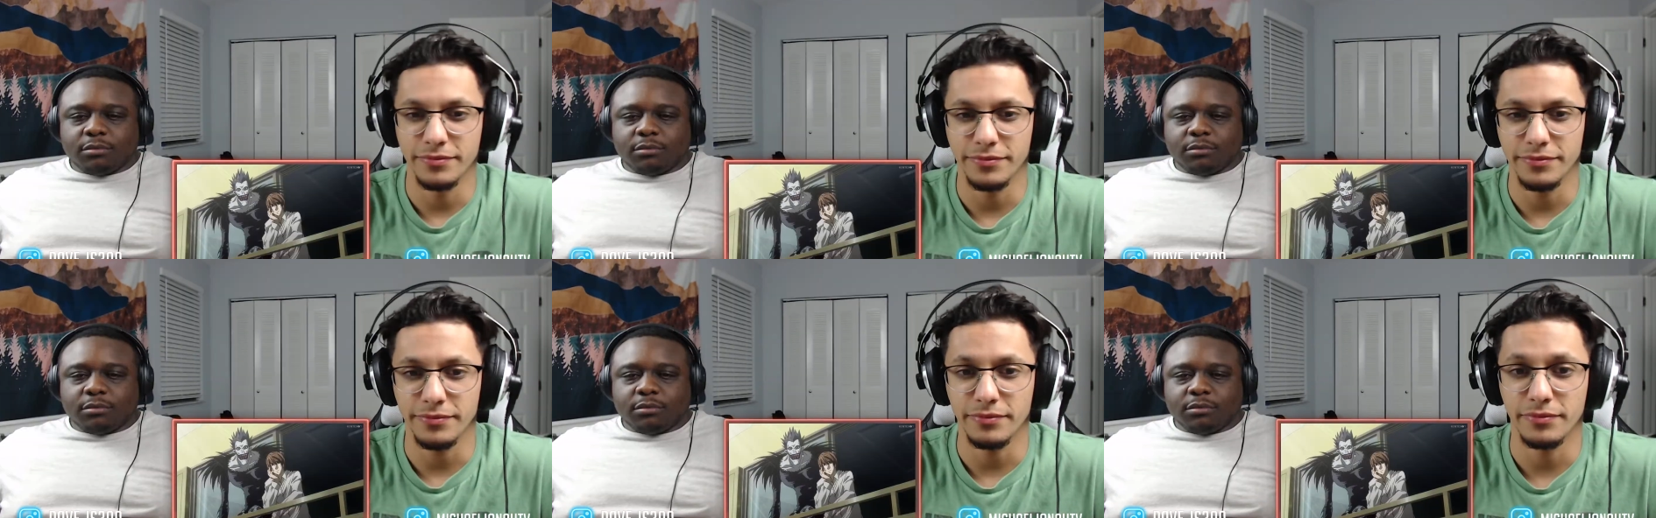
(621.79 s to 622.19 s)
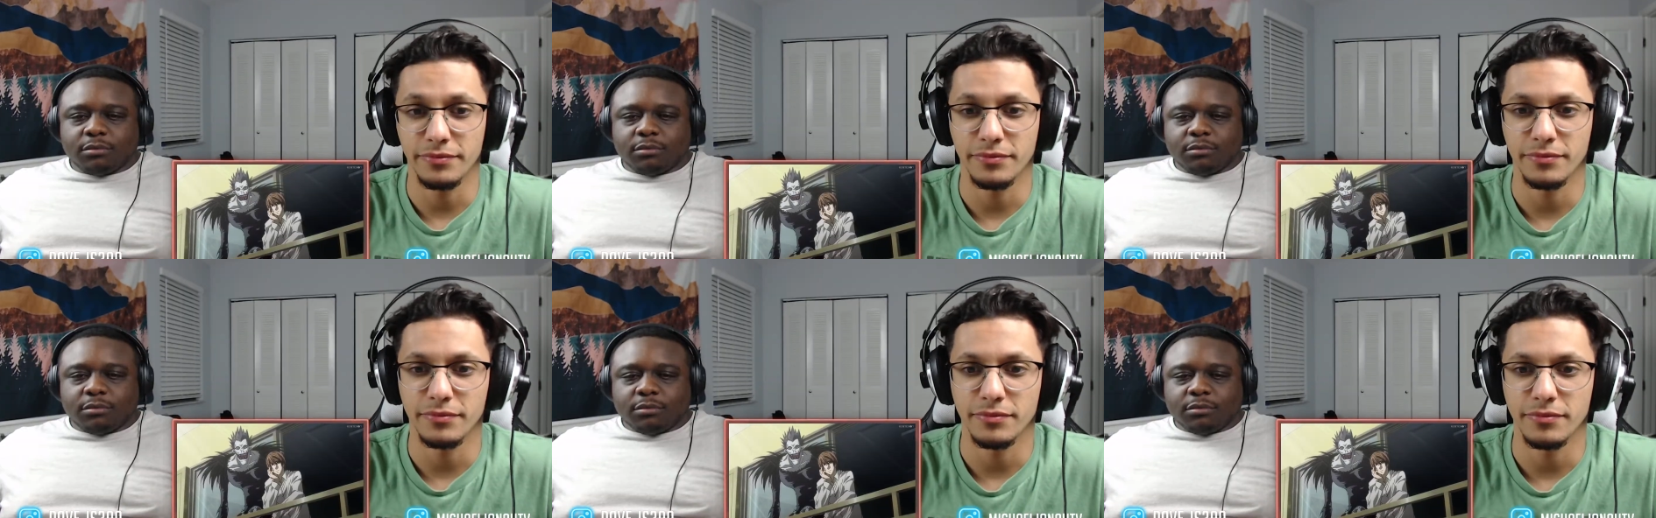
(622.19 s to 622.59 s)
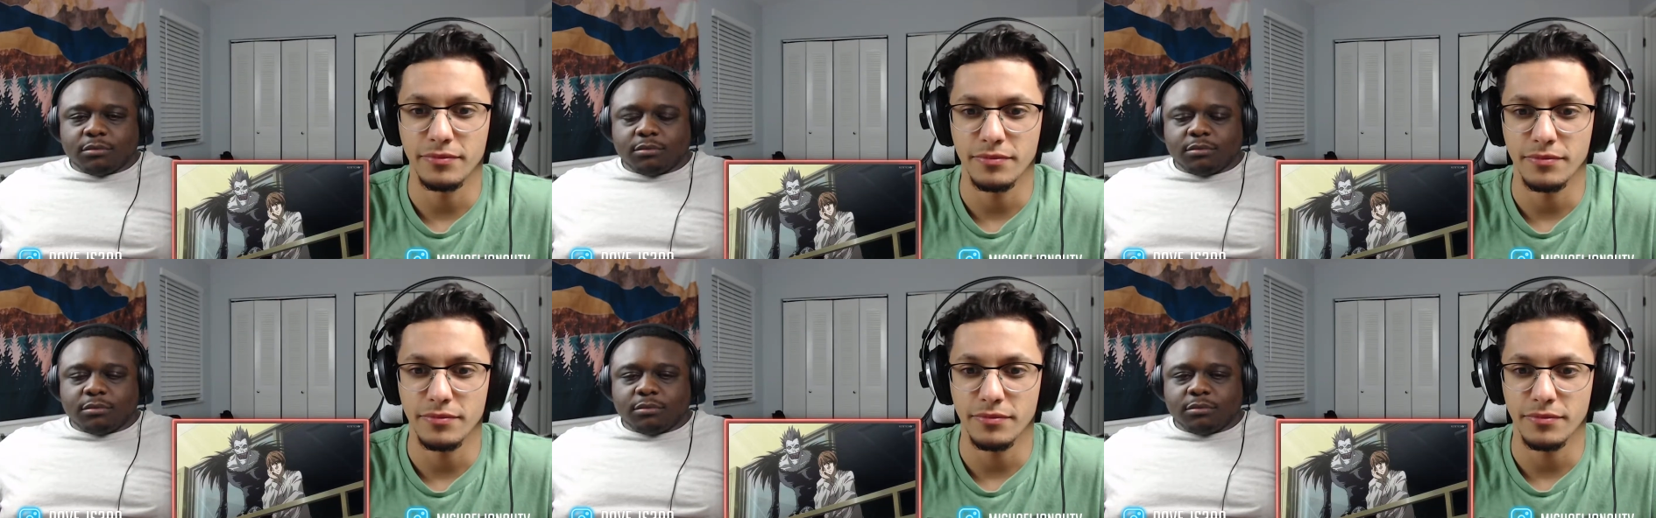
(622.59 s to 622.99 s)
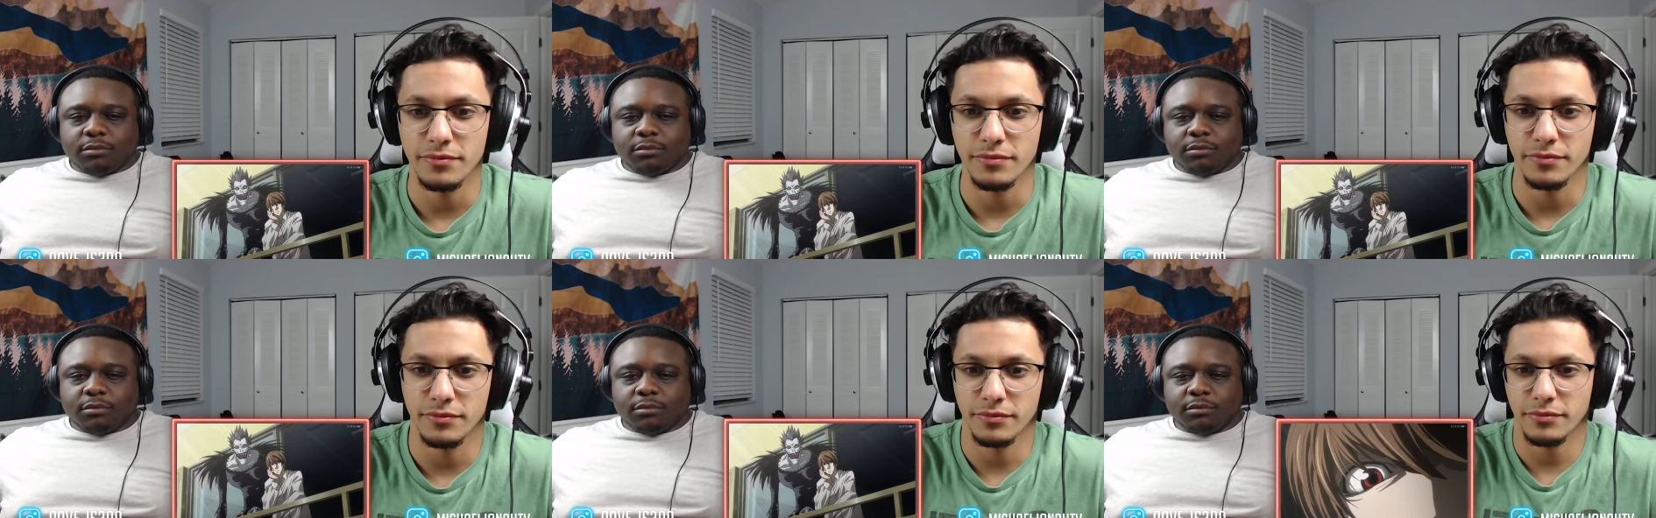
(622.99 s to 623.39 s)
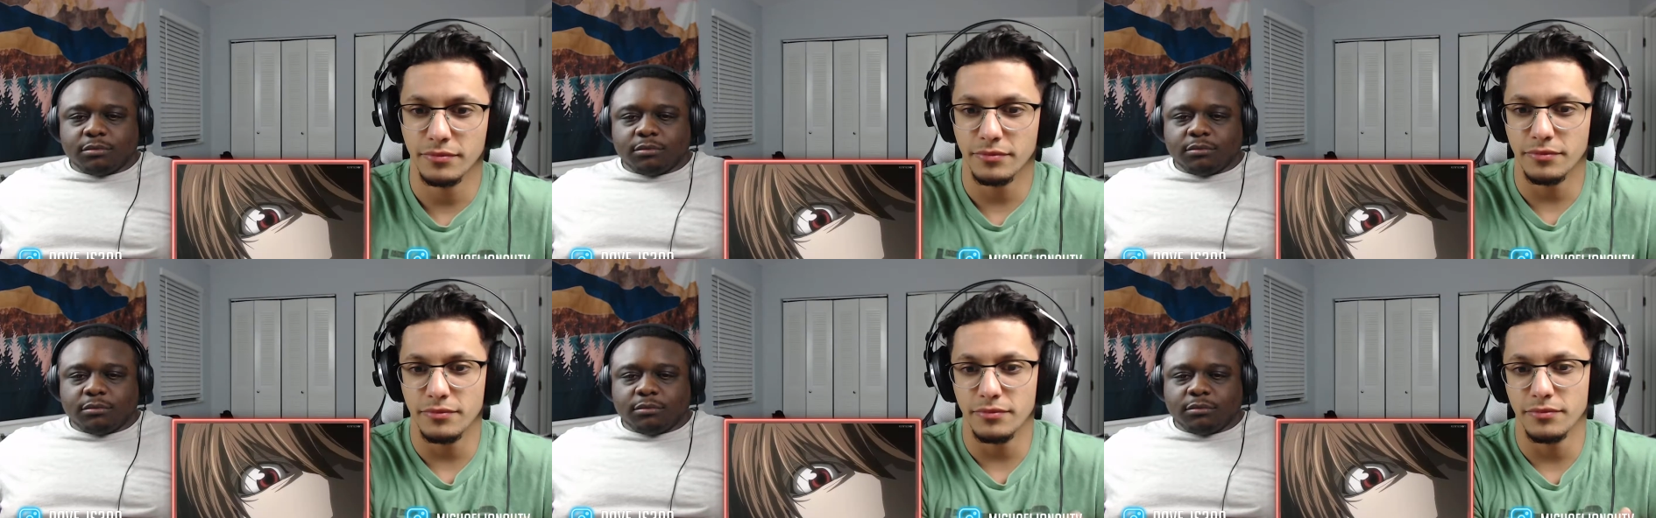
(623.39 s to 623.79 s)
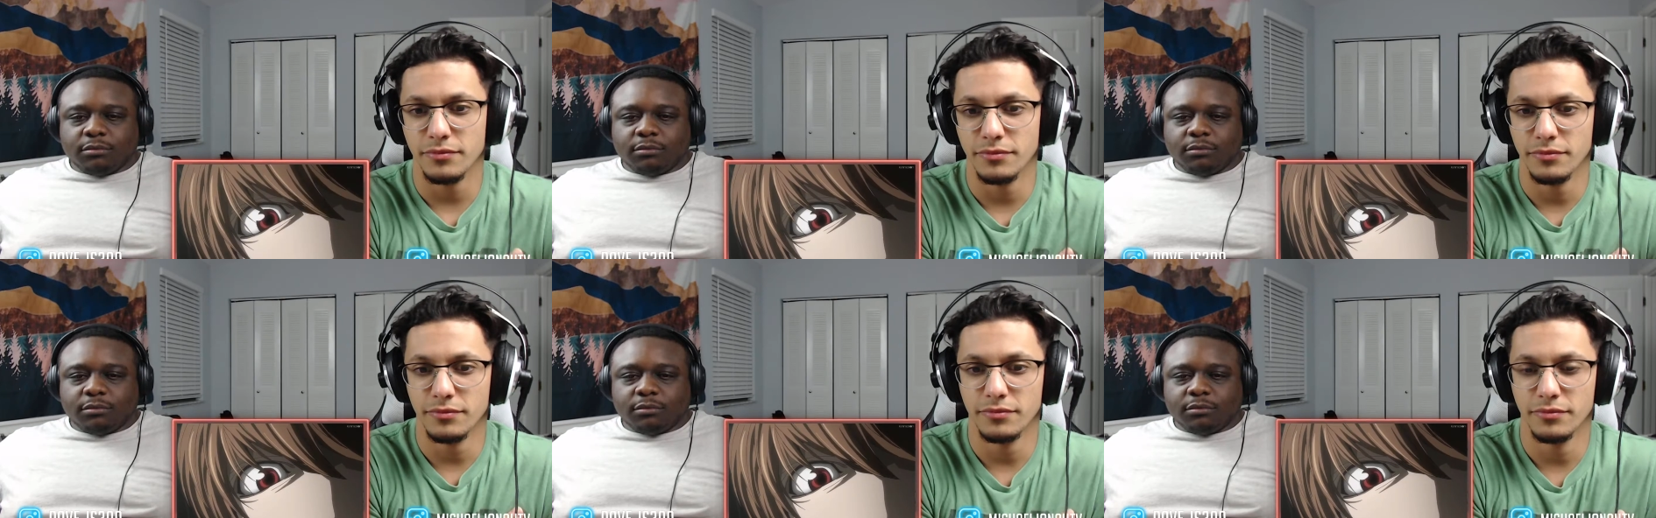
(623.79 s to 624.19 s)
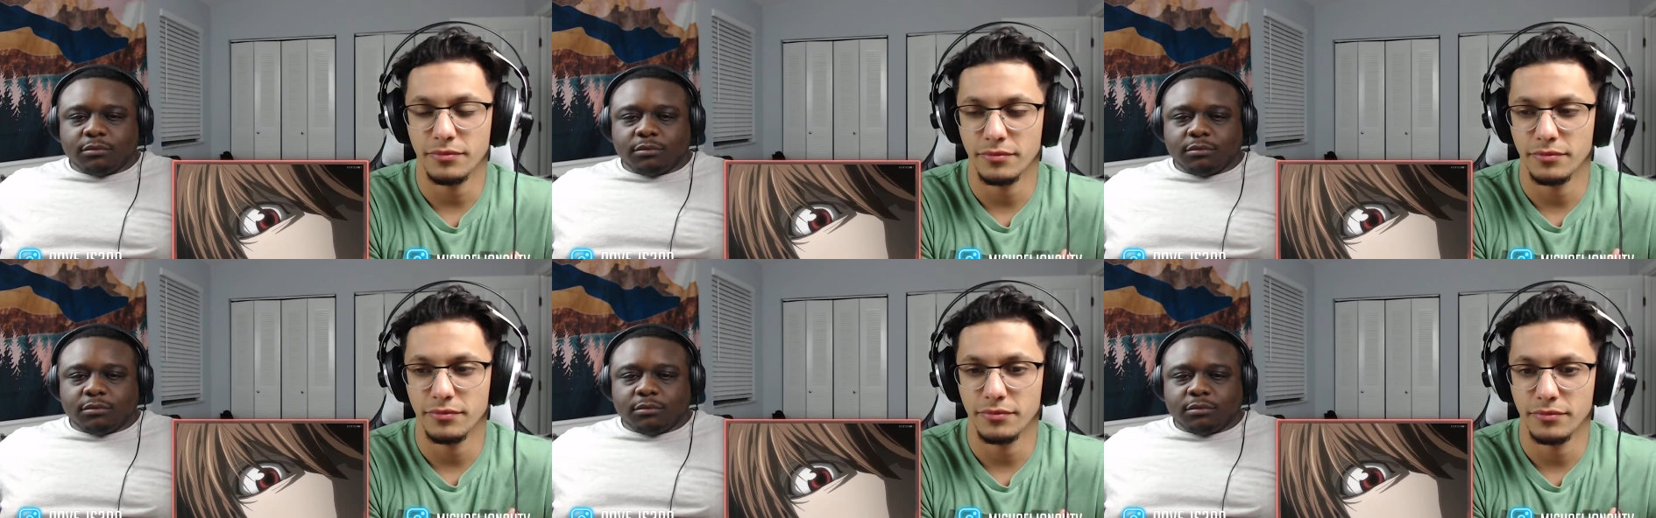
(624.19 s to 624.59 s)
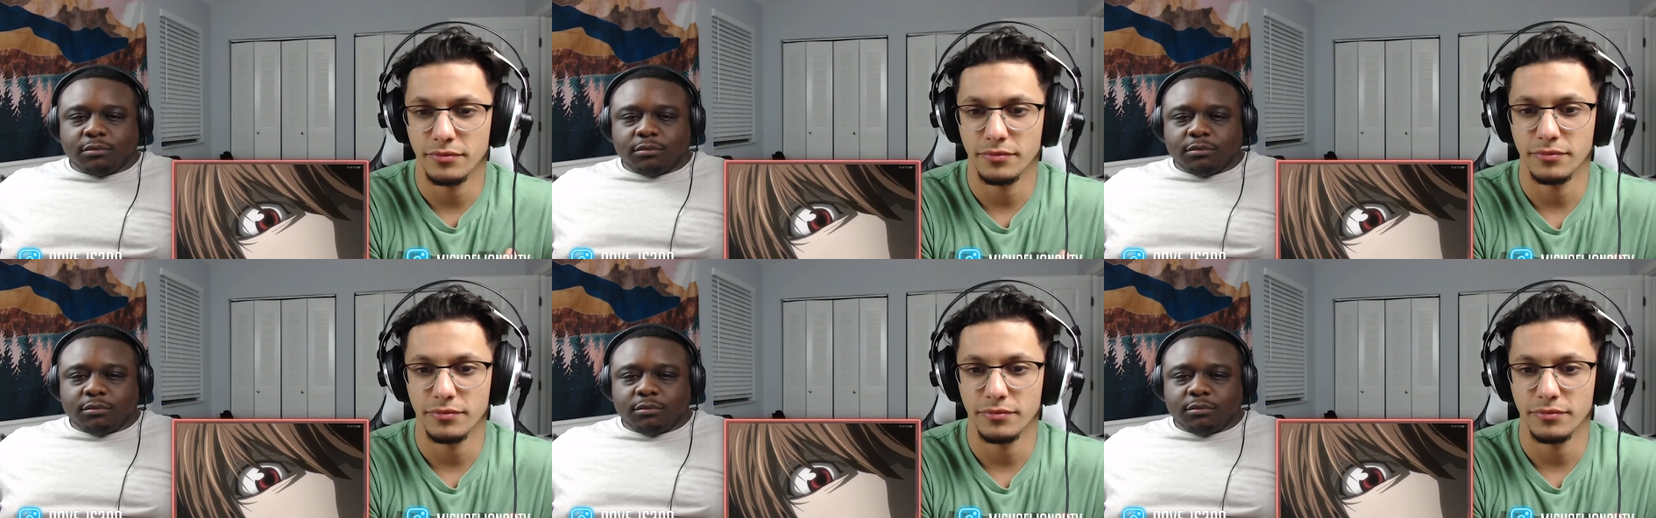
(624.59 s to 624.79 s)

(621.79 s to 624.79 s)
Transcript: Nothing is said.